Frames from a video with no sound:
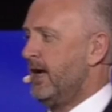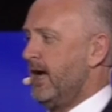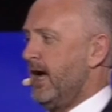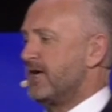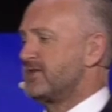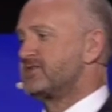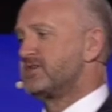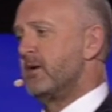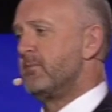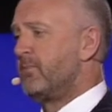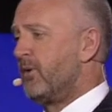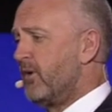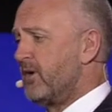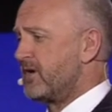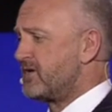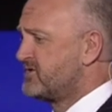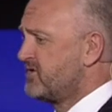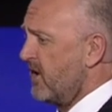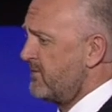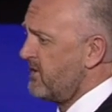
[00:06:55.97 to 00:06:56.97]
at some point
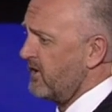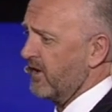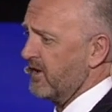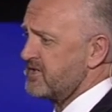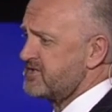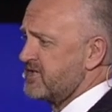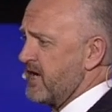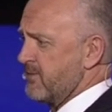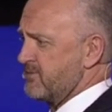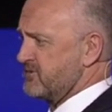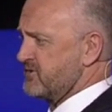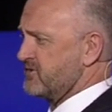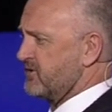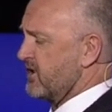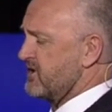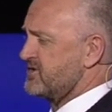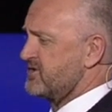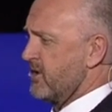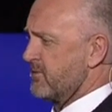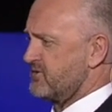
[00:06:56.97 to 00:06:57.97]
in time, you've got to stop, got
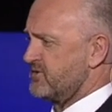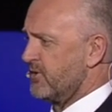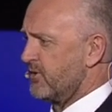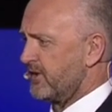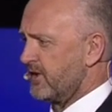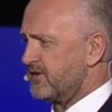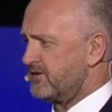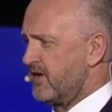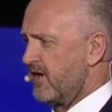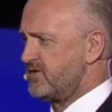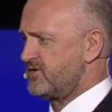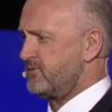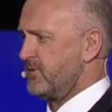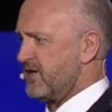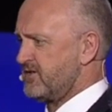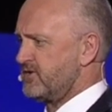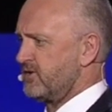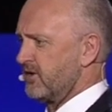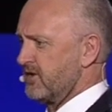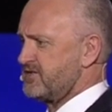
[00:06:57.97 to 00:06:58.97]
to stop talking, don't you? You've
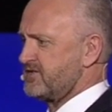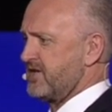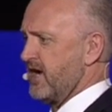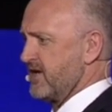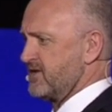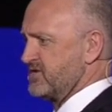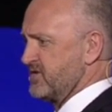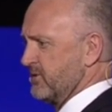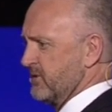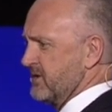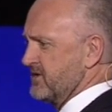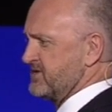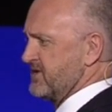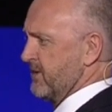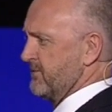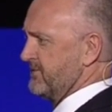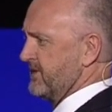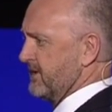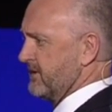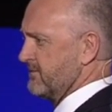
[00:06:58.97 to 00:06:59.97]
actually got to start doing
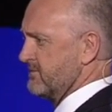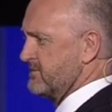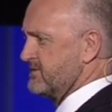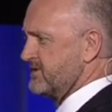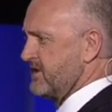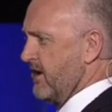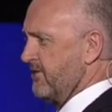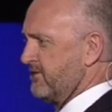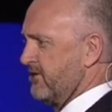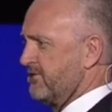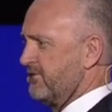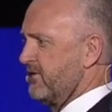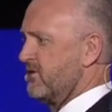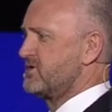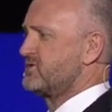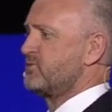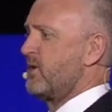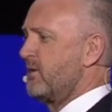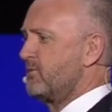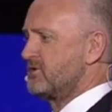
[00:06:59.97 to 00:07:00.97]
something. So if the
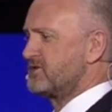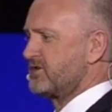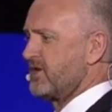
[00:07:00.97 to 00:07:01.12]
first one was